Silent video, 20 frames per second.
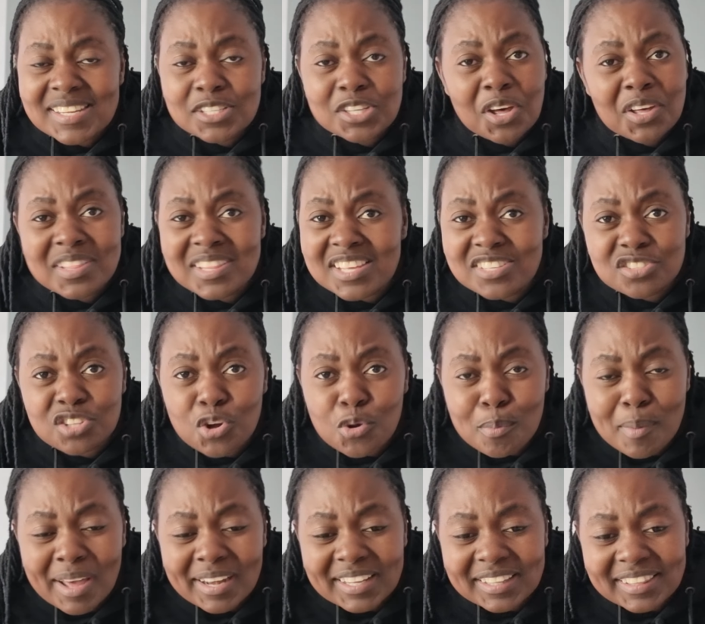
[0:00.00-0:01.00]
you know, there's
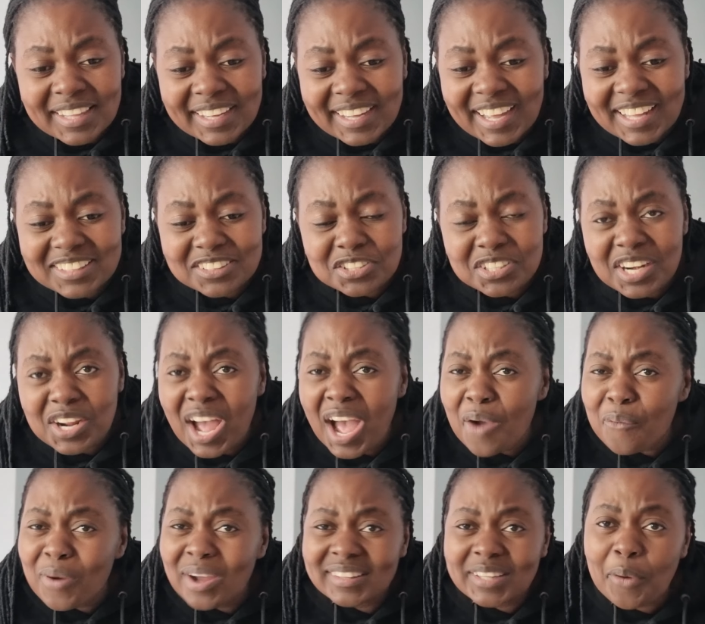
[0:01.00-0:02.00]
no money in the country,
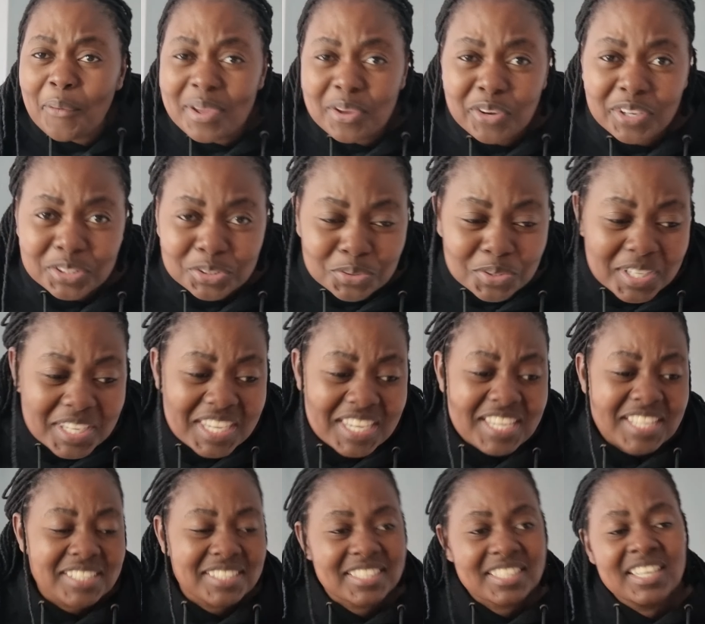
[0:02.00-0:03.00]
what are we going to
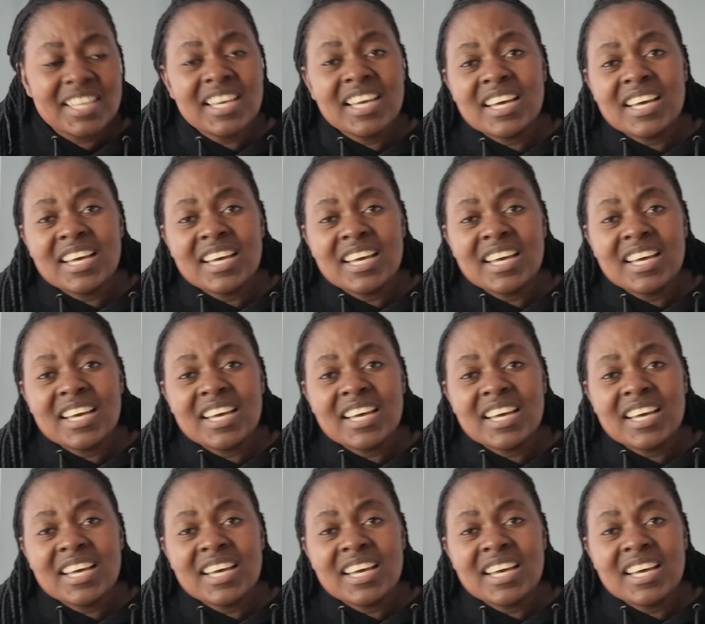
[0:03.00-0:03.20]
eat?